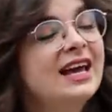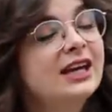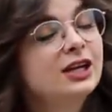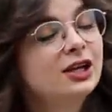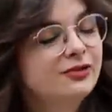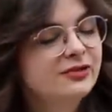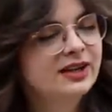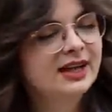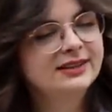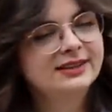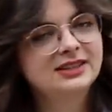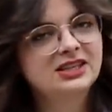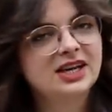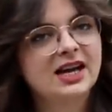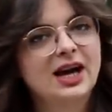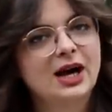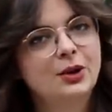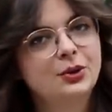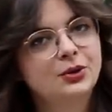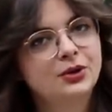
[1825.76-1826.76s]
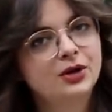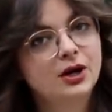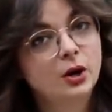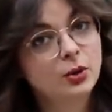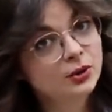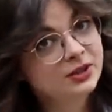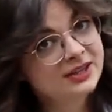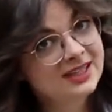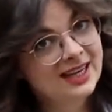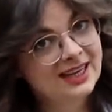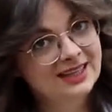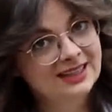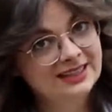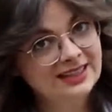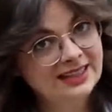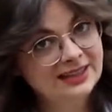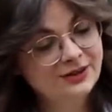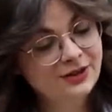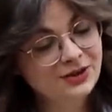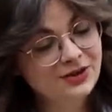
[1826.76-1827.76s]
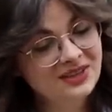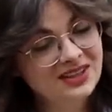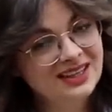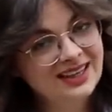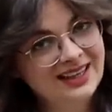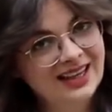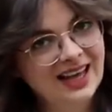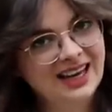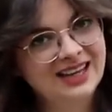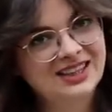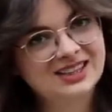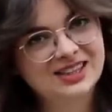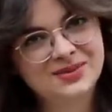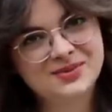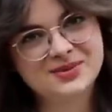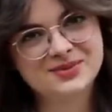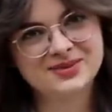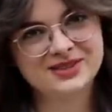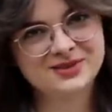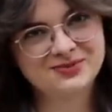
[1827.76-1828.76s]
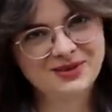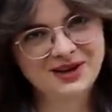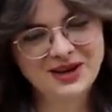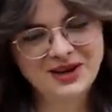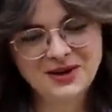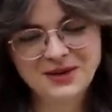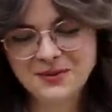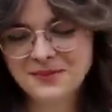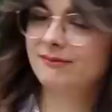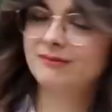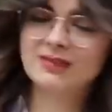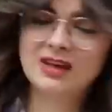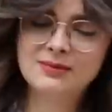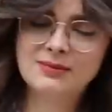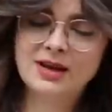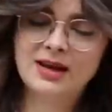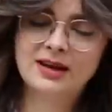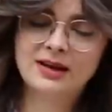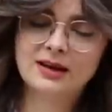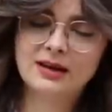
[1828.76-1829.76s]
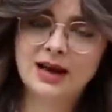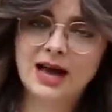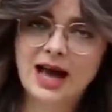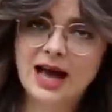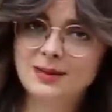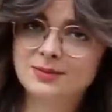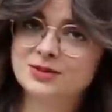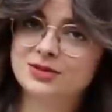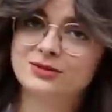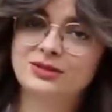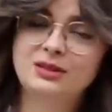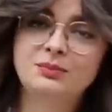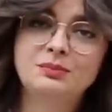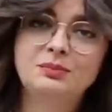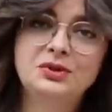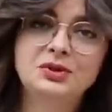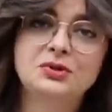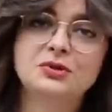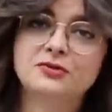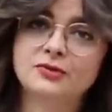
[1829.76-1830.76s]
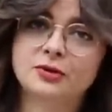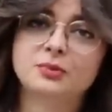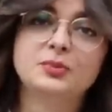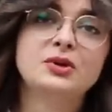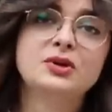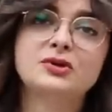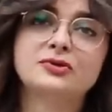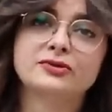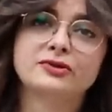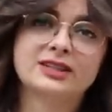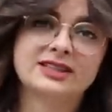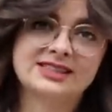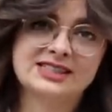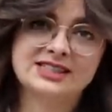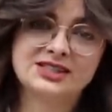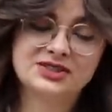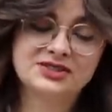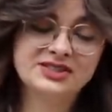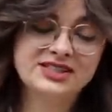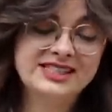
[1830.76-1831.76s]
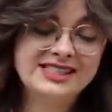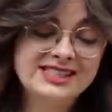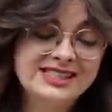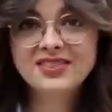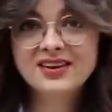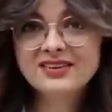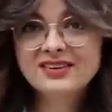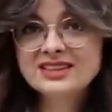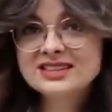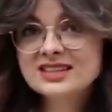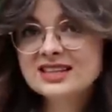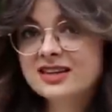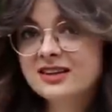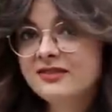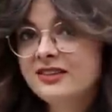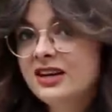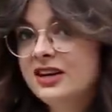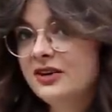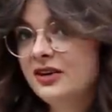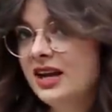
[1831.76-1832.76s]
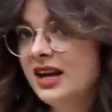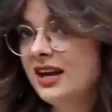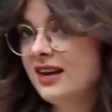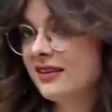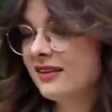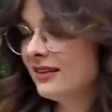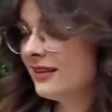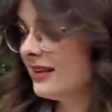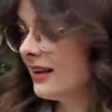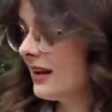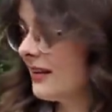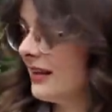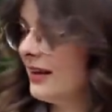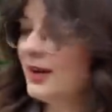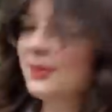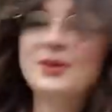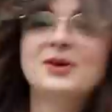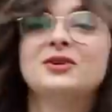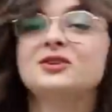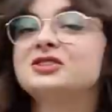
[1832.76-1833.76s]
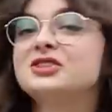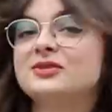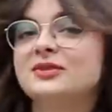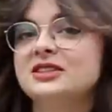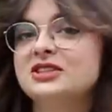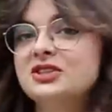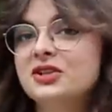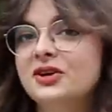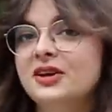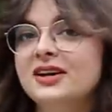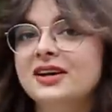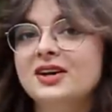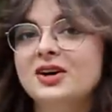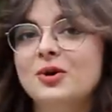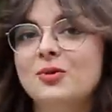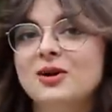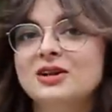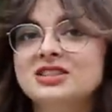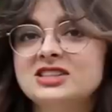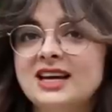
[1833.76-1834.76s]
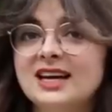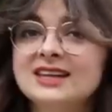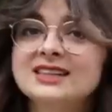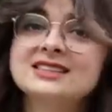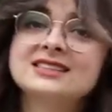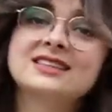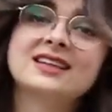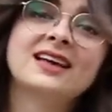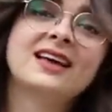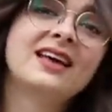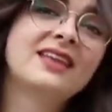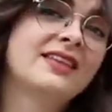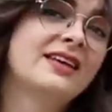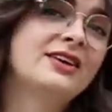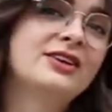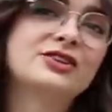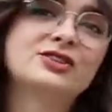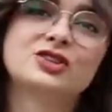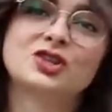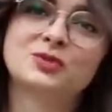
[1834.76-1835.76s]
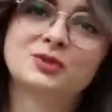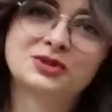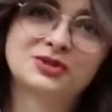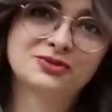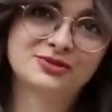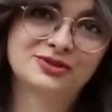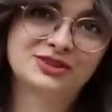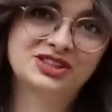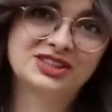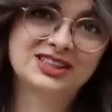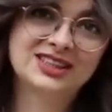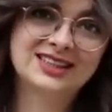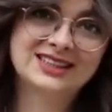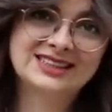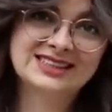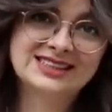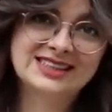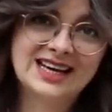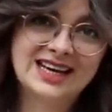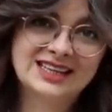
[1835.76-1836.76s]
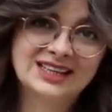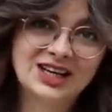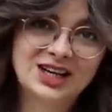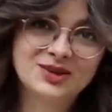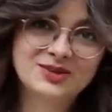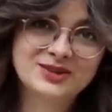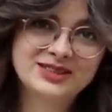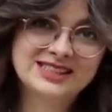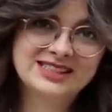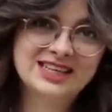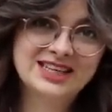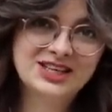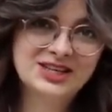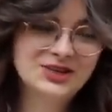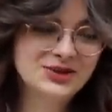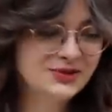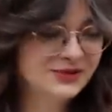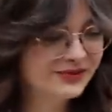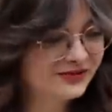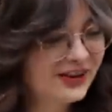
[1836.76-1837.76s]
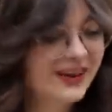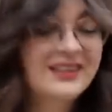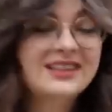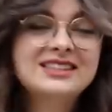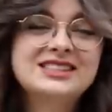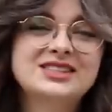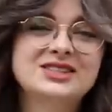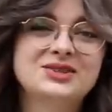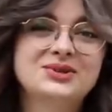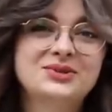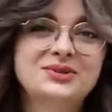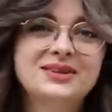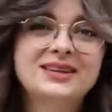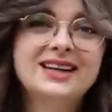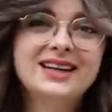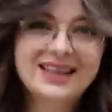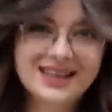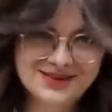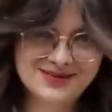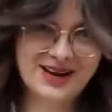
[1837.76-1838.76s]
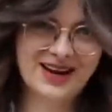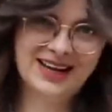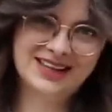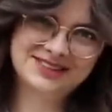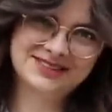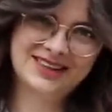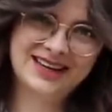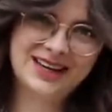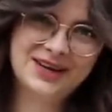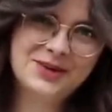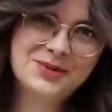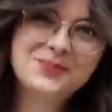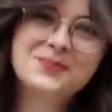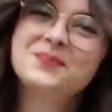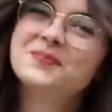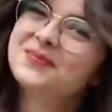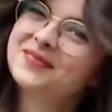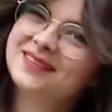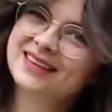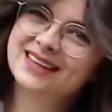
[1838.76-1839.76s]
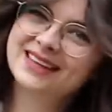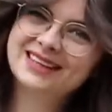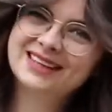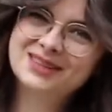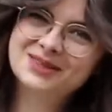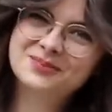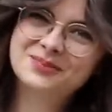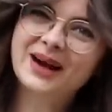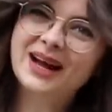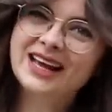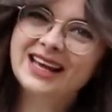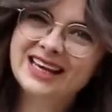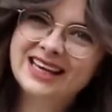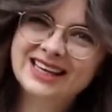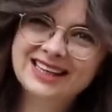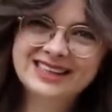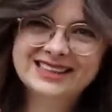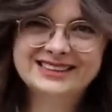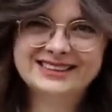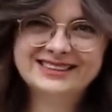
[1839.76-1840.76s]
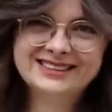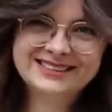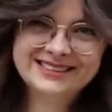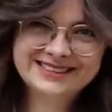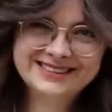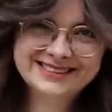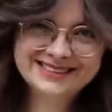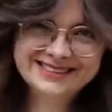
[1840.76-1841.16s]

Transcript: Don't forget to check out Holzkern through the link in the description box below. They make absolutely beautiful, beautiful accessories. There is another video here that I think you might also enjoy. You can go watch next. Thank you so much for watching, guys, and I will see you very soon in my next video. Bye!